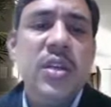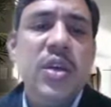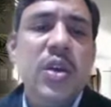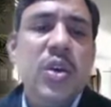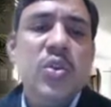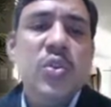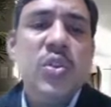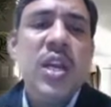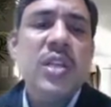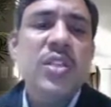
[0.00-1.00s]
so there
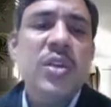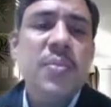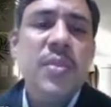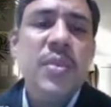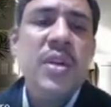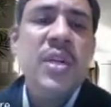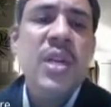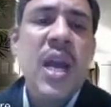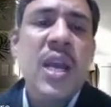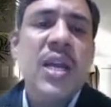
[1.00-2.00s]
are some
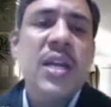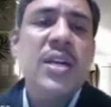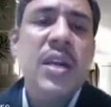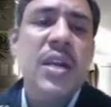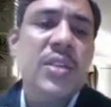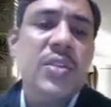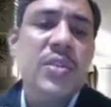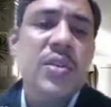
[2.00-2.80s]
dielectric test.